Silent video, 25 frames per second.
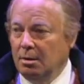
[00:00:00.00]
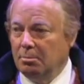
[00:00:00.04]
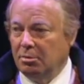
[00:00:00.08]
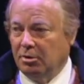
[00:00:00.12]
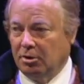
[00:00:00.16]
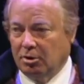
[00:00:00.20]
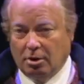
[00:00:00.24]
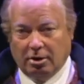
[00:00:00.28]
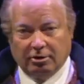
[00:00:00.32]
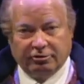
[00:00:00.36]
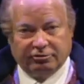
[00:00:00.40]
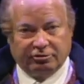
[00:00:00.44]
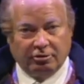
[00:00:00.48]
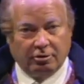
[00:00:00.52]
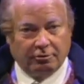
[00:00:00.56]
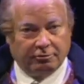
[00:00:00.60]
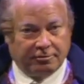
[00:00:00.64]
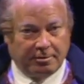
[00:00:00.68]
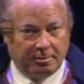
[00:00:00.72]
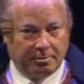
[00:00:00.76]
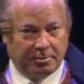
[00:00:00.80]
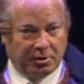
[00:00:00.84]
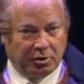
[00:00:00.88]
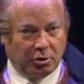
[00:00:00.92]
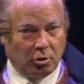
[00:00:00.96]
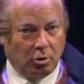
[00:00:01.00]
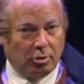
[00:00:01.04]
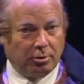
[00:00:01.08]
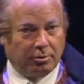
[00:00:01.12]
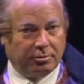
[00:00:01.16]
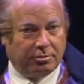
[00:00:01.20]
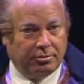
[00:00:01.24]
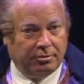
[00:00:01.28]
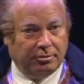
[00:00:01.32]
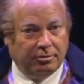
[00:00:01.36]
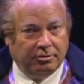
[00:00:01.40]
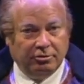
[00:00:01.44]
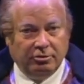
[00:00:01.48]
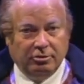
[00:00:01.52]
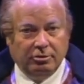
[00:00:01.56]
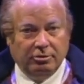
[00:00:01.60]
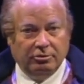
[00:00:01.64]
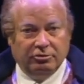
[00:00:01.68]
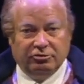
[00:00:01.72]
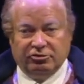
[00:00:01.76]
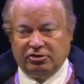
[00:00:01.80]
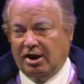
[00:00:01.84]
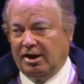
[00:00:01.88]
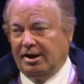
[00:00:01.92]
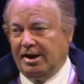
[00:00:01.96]
but also from the North,
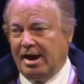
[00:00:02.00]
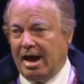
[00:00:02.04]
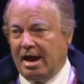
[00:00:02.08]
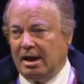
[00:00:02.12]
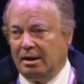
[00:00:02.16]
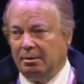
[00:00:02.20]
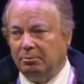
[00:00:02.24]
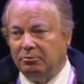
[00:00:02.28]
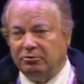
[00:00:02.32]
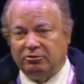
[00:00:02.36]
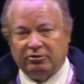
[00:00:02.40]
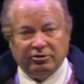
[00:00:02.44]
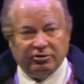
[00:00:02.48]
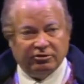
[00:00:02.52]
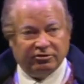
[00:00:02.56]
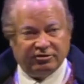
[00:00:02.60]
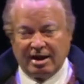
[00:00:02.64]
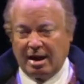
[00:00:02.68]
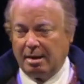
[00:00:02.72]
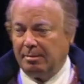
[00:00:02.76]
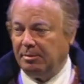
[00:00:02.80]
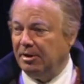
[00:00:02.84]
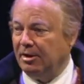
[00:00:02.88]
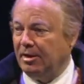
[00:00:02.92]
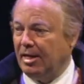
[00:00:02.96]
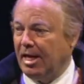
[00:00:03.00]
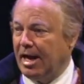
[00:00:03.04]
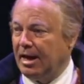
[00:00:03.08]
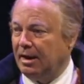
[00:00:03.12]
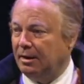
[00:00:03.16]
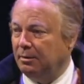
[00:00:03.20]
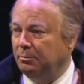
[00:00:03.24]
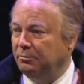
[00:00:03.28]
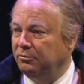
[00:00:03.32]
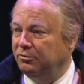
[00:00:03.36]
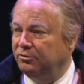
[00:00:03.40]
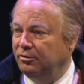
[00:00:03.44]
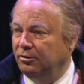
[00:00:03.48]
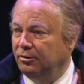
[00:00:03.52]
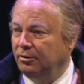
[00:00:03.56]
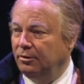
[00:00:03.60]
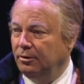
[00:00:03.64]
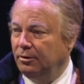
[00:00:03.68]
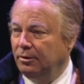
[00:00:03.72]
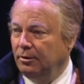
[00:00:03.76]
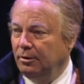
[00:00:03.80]
John Adams and Samuel Adams.